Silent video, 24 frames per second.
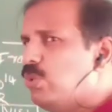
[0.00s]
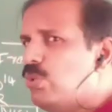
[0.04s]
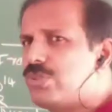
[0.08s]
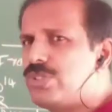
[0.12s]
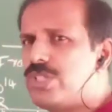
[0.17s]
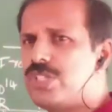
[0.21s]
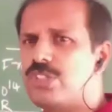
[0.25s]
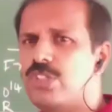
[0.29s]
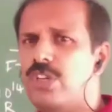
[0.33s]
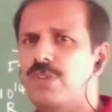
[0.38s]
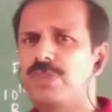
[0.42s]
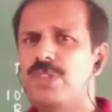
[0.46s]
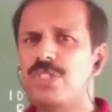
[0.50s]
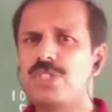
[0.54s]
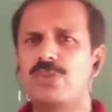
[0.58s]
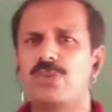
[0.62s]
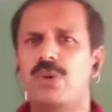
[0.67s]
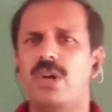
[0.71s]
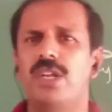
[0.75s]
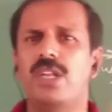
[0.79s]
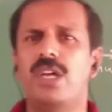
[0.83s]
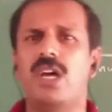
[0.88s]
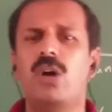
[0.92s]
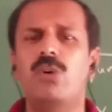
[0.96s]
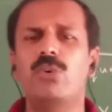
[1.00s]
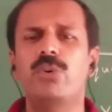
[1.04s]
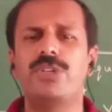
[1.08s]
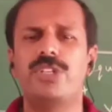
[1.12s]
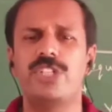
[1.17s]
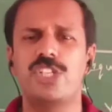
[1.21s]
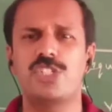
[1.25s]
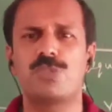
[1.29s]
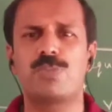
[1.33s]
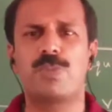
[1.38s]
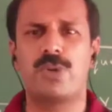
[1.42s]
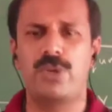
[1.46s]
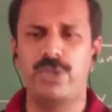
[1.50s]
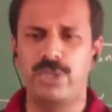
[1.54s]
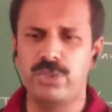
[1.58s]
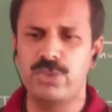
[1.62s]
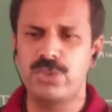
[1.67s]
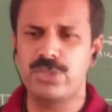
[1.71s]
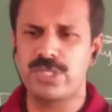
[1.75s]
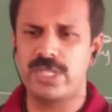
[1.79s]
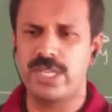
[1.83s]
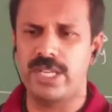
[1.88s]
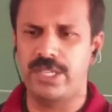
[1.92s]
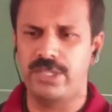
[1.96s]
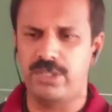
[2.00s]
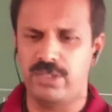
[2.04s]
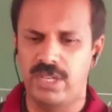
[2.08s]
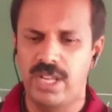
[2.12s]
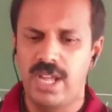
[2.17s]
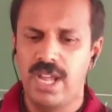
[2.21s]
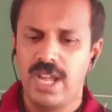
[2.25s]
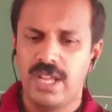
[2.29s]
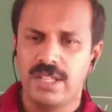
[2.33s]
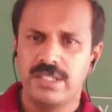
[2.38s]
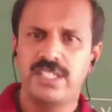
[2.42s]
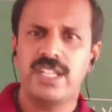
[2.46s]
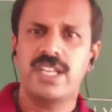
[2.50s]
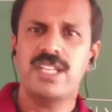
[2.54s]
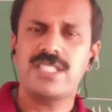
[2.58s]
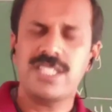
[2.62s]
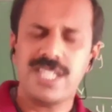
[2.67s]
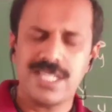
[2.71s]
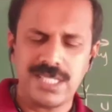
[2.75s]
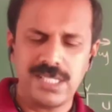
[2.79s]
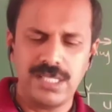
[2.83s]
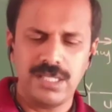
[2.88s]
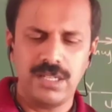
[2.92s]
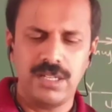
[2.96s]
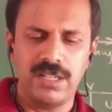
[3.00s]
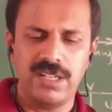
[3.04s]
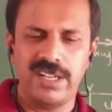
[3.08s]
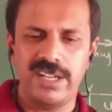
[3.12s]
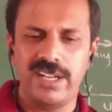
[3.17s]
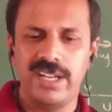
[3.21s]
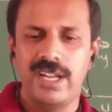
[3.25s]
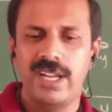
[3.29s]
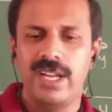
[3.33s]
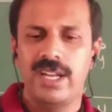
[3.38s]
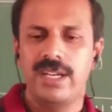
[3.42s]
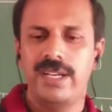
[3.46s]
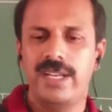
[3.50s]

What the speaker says: uses of this one, how it is produced. There is a